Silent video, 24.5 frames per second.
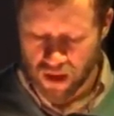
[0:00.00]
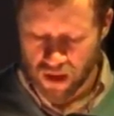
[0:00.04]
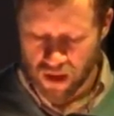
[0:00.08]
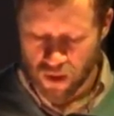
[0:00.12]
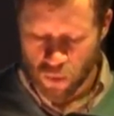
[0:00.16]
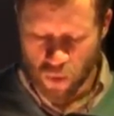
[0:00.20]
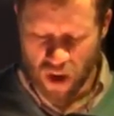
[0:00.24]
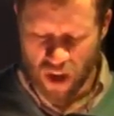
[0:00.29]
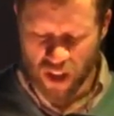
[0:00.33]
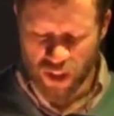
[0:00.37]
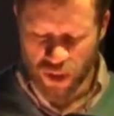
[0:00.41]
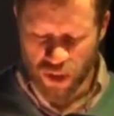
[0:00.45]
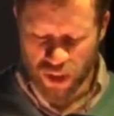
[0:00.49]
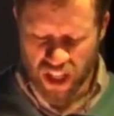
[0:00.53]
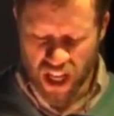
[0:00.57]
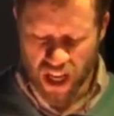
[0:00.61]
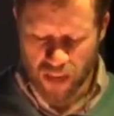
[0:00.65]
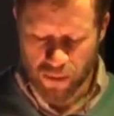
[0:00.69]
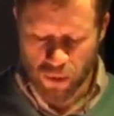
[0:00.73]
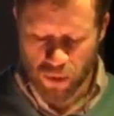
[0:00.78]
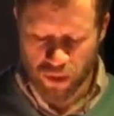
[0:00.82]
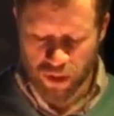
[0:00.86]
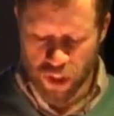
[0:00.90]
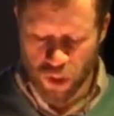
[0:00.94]
Why don't you tell me
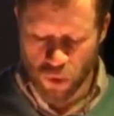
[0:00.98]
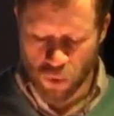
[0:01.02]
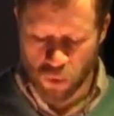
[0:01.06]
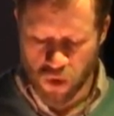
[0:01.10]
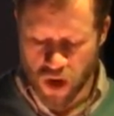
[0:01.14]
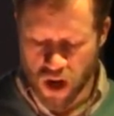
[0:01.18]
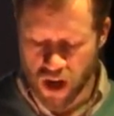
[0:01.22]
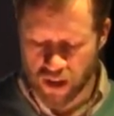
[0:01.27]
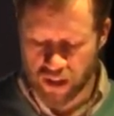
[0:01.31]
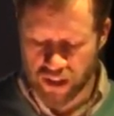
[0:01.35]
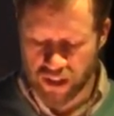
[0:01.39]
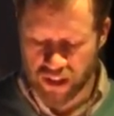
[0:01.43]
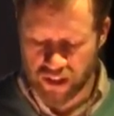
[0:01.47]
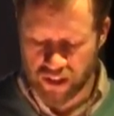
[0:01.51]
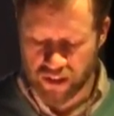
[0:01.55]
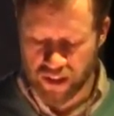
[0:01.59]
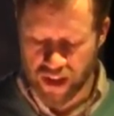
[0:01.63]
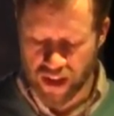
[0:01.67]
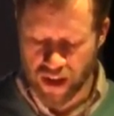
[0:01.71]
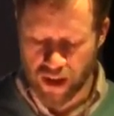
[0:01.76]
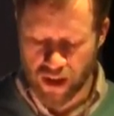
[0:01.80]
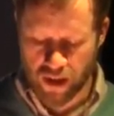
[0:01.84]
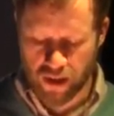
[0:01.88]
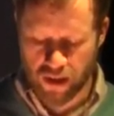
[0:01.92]
what you want? she
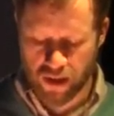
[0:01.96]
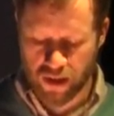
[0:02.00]
said.